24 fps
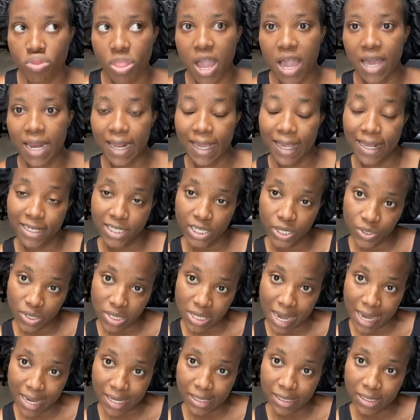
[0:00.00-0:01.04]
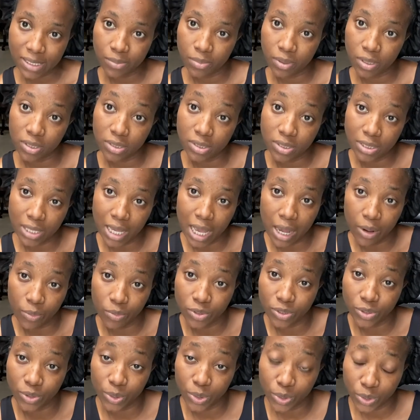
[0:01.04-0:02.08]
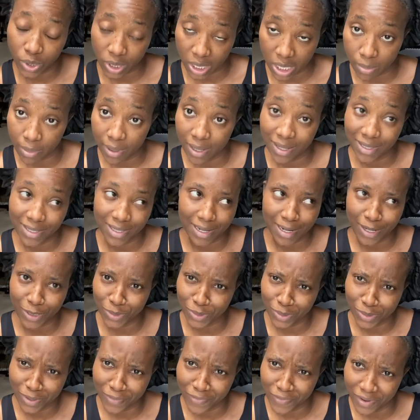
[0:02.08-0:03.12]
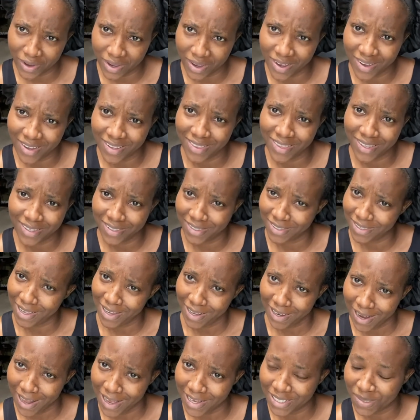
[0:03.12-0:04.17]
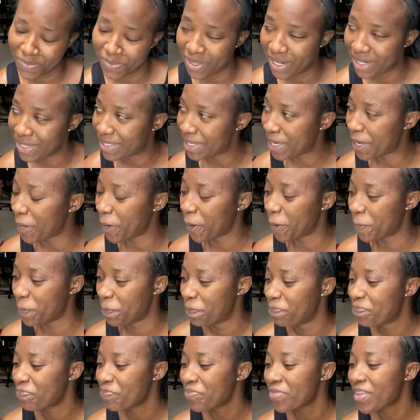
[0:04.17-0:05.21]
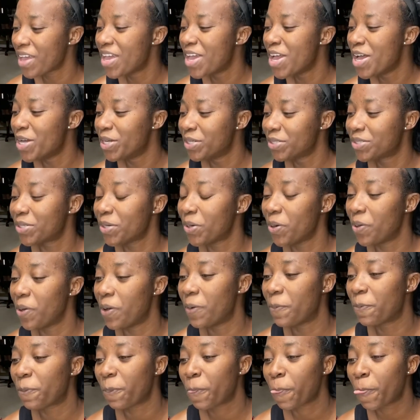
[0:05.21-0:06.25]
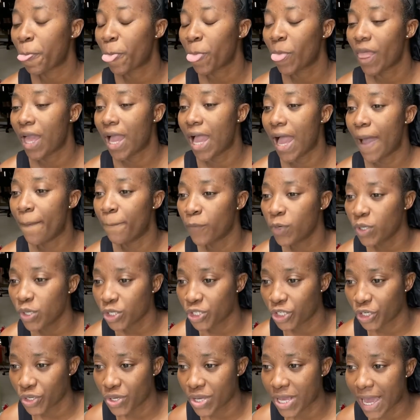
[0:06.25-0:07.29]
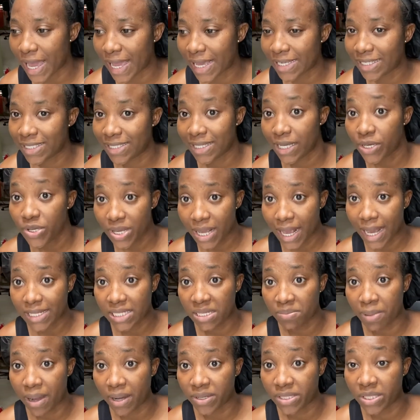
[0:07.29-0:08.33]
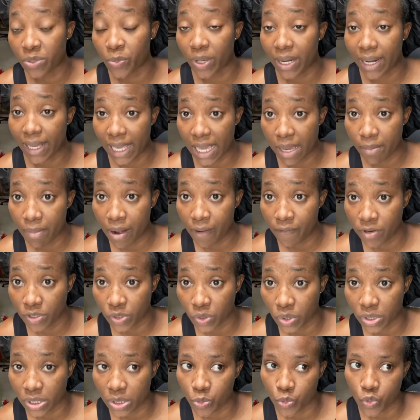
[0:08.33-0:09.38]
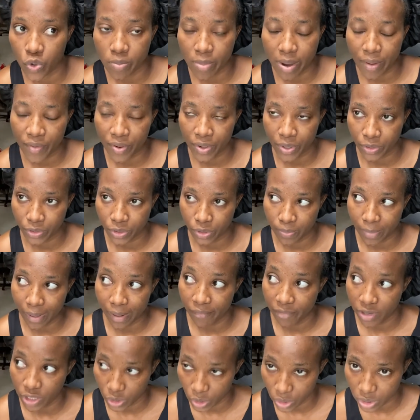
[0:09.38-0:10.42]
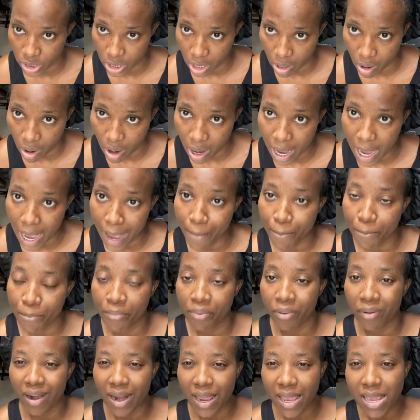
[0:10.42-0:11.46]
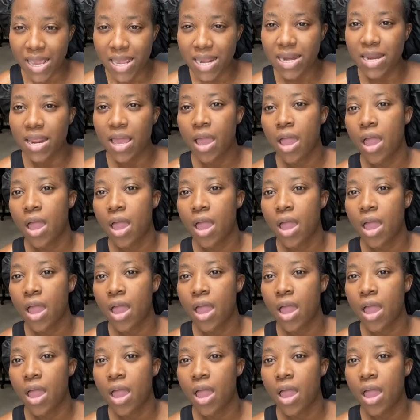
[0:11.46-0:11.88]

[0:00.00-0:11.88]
and I can tell you guys, because I was going to talk about this, and I totally forgot. And this is like last minute. So I'm going to show you guys, tell you guys about it when I get my results and what my results are. I'm praying